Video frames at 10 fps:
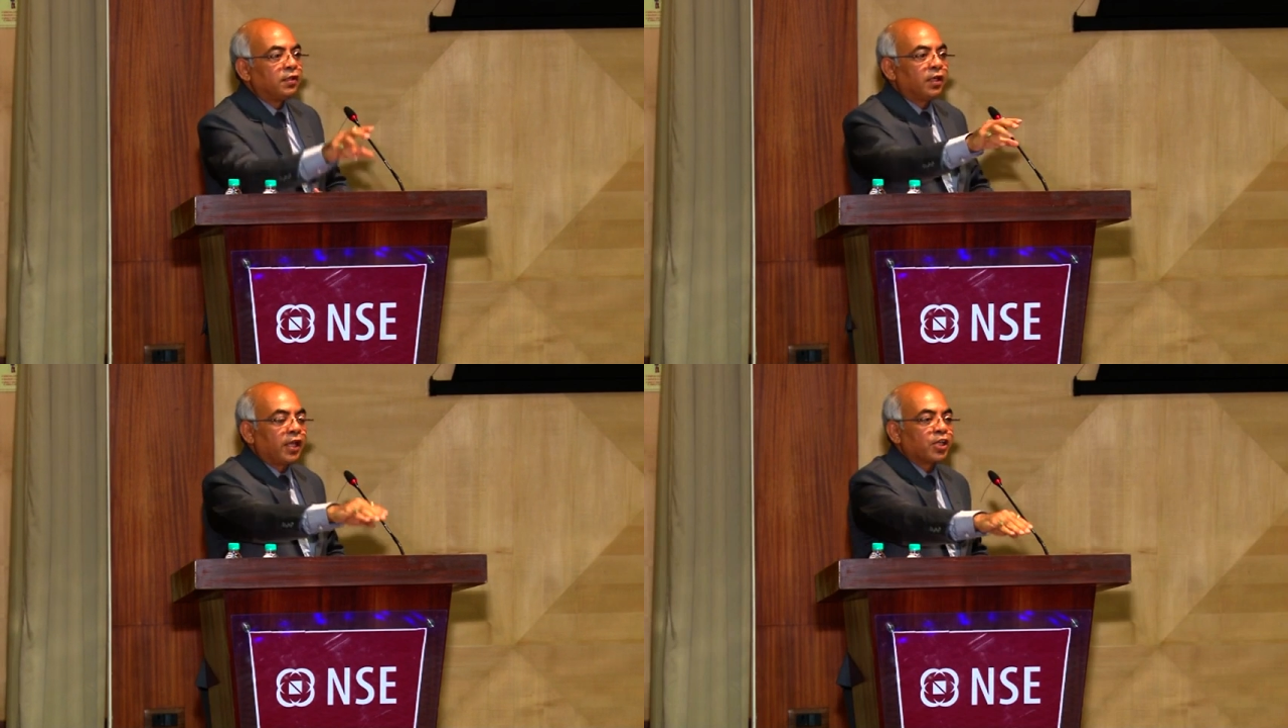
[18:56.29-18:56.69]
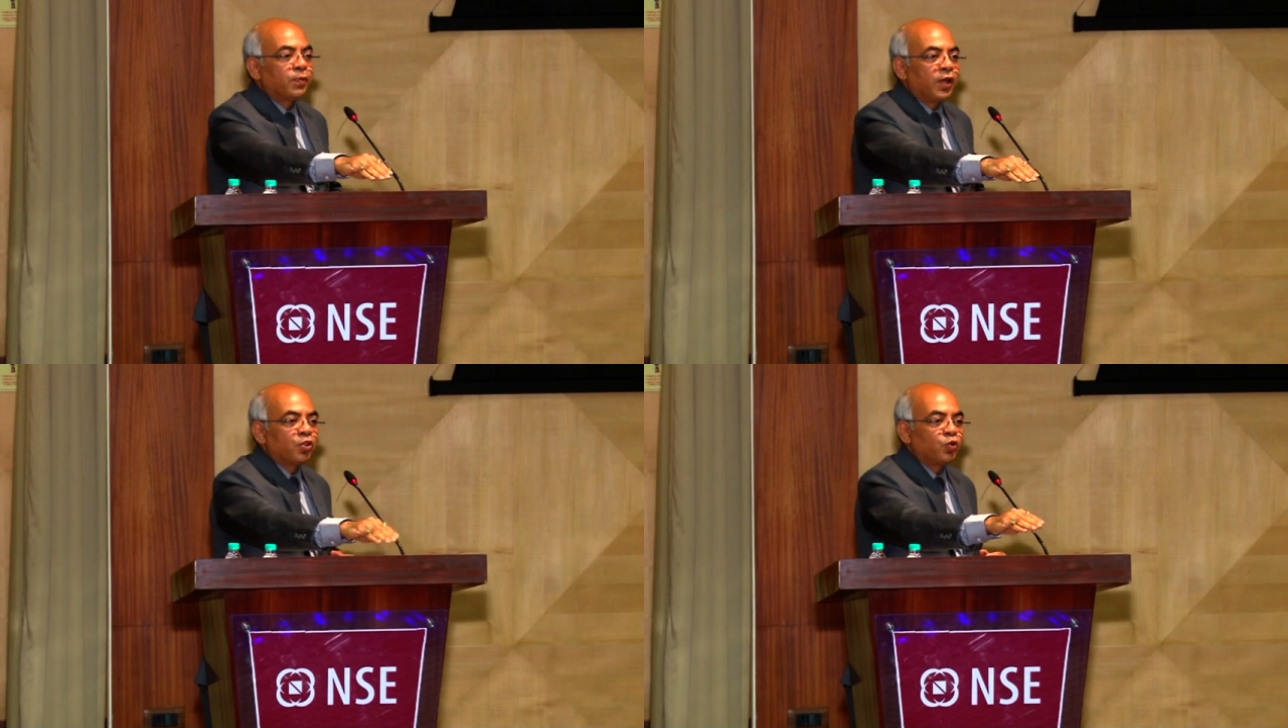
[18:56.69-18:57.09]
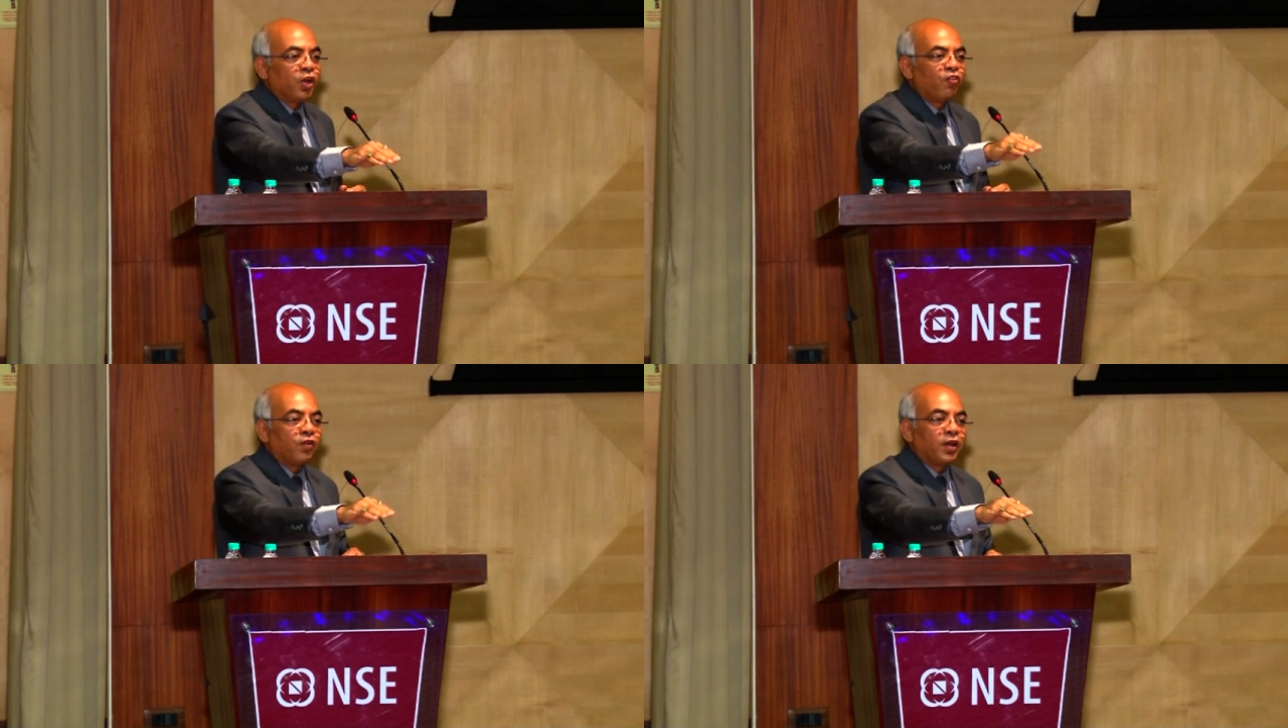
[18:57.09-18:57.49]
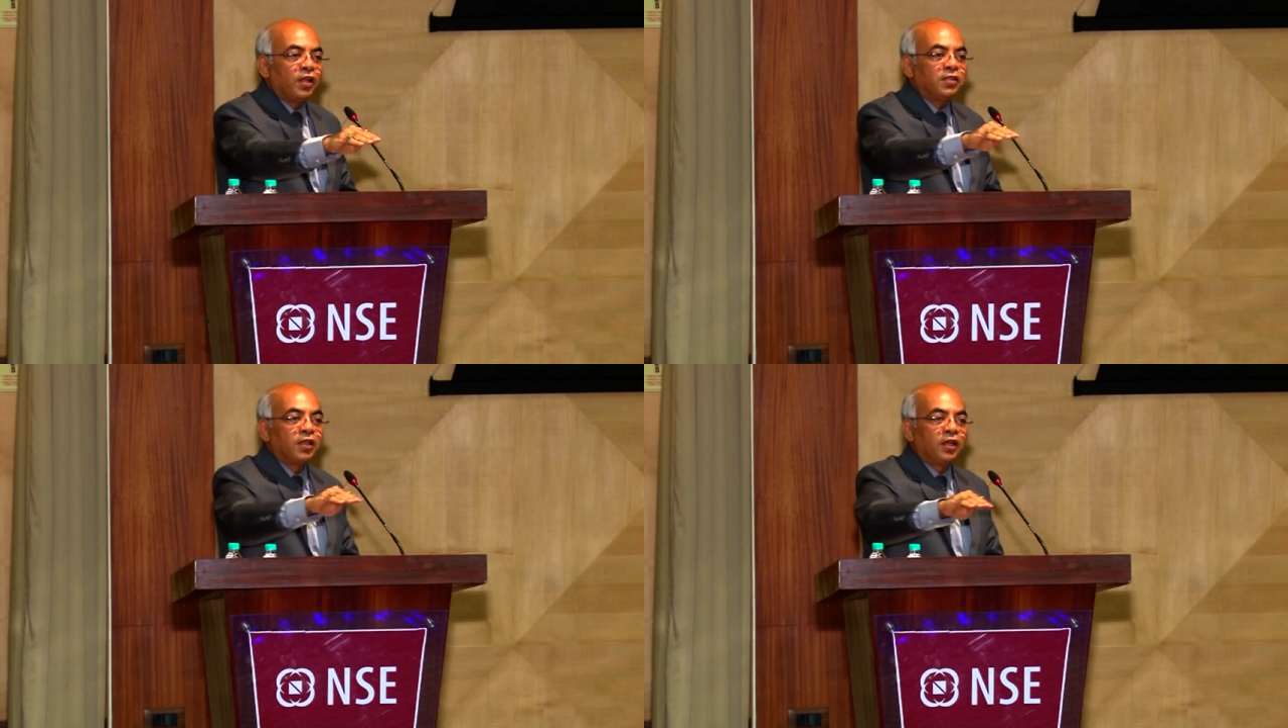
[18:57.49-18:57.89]
the taxpayer should have
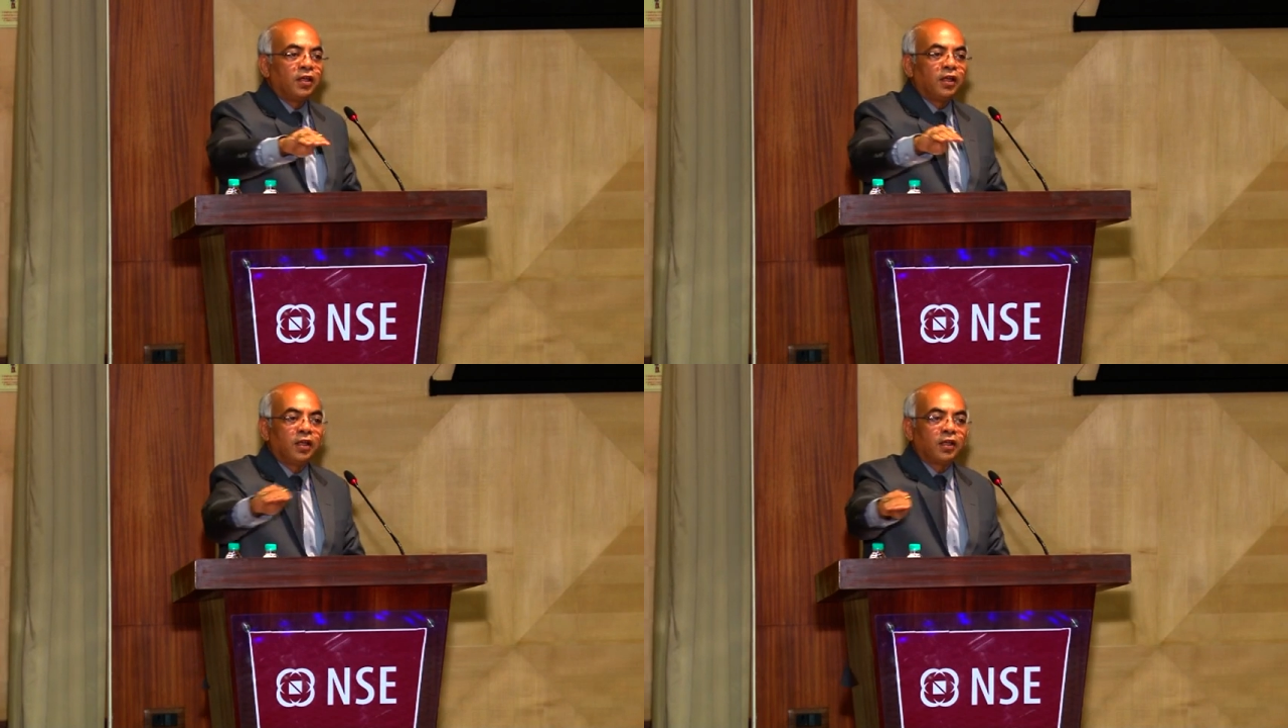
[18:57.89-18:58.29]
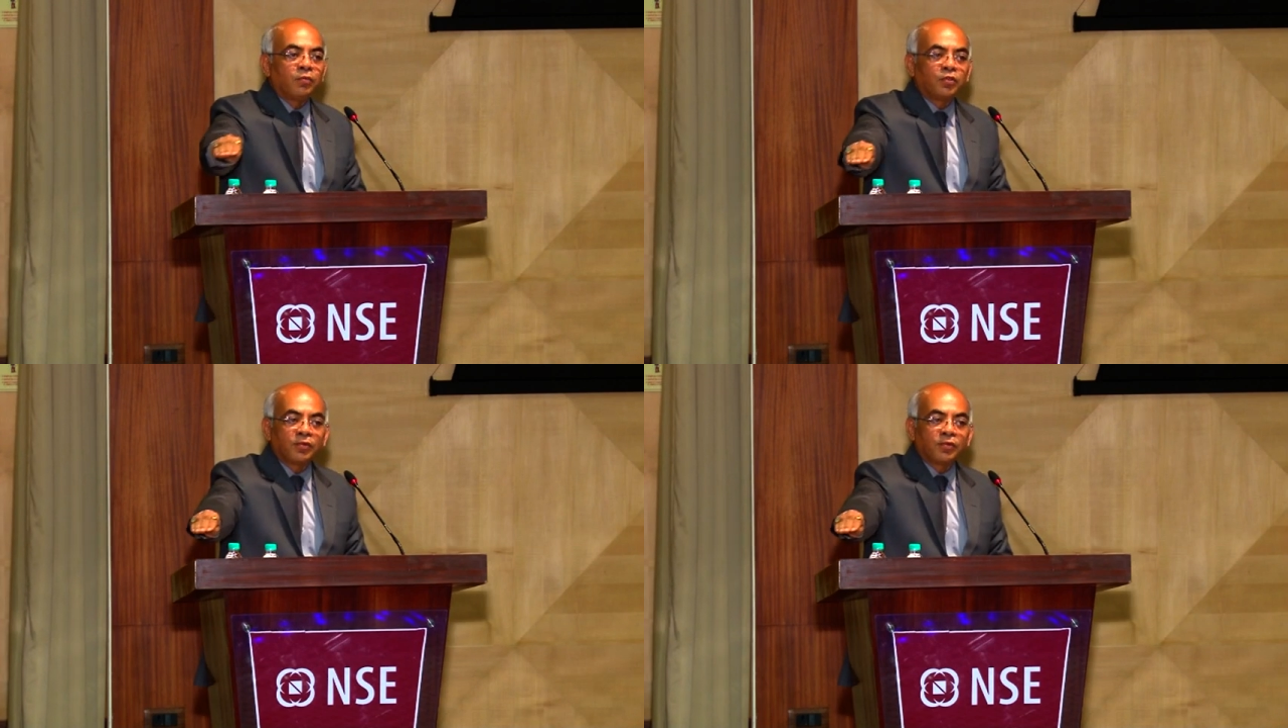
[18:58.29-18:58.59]
furnished the return in terms